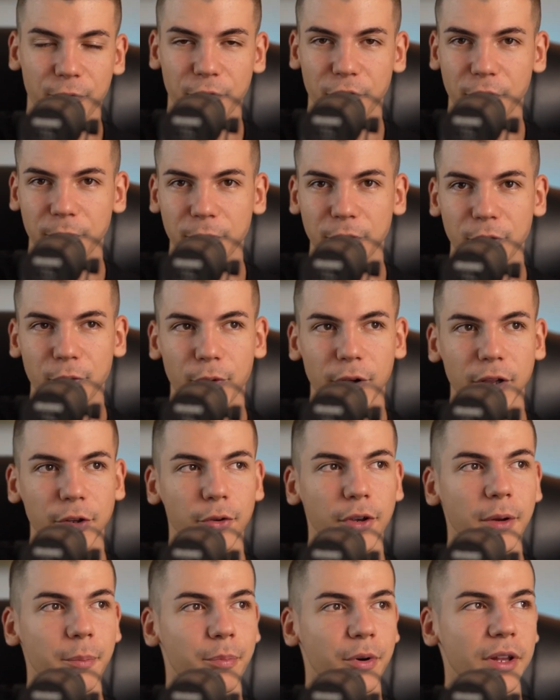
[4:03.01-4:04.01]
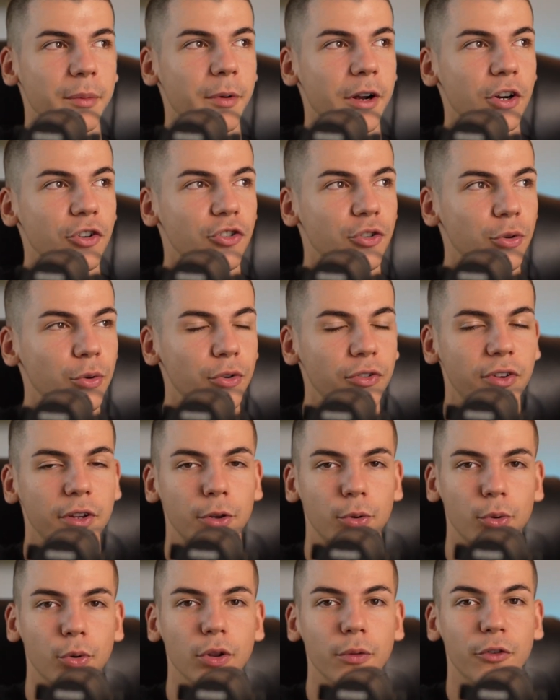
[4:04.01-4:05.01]
from you? Well, you can pretty much use the
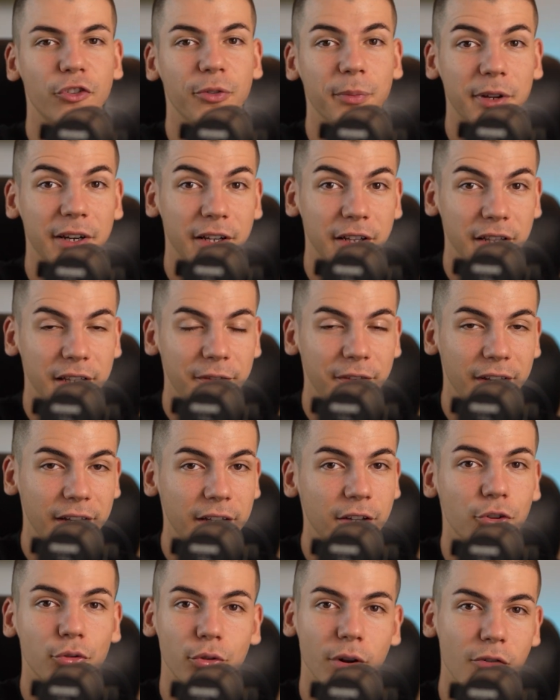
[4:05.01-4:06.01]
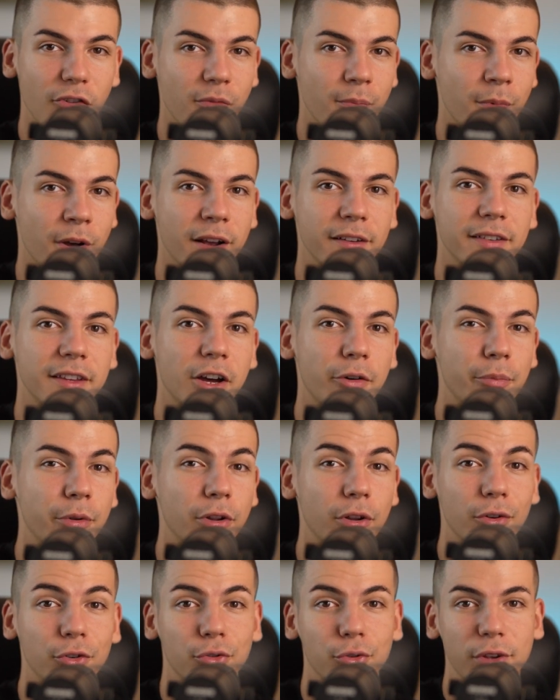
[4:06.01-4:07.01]
tool, which I'm gonna leave in the description box down
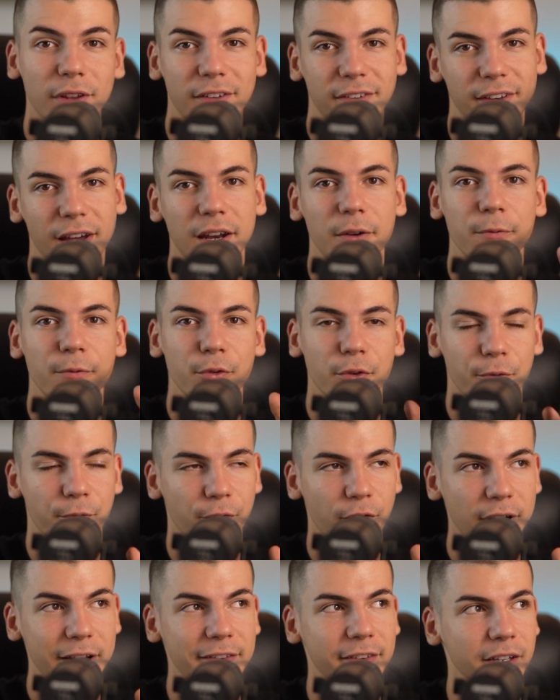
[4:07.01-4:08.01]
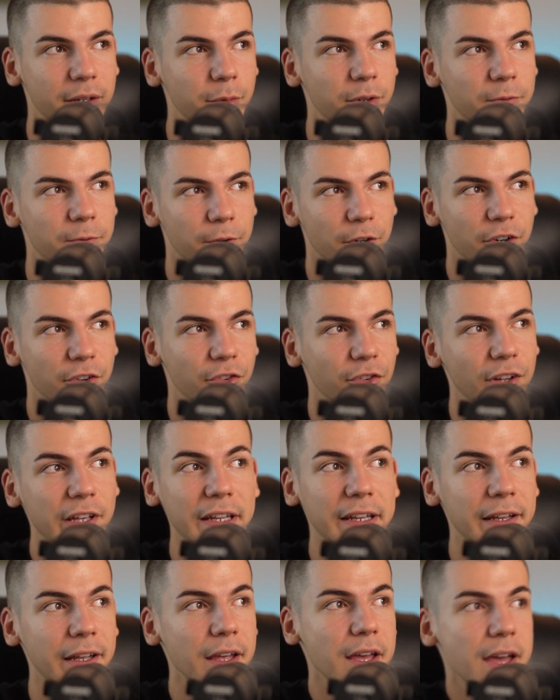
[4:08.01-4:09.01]
below so you can sign up for free. It's gonna be the first
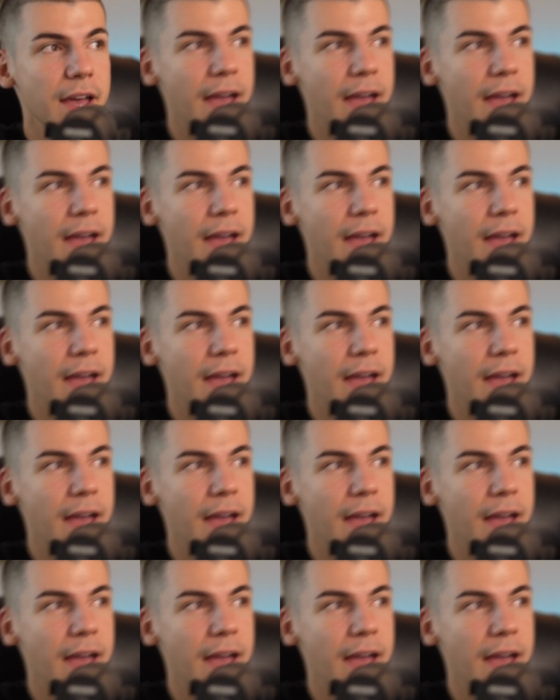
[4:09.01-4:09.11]
link.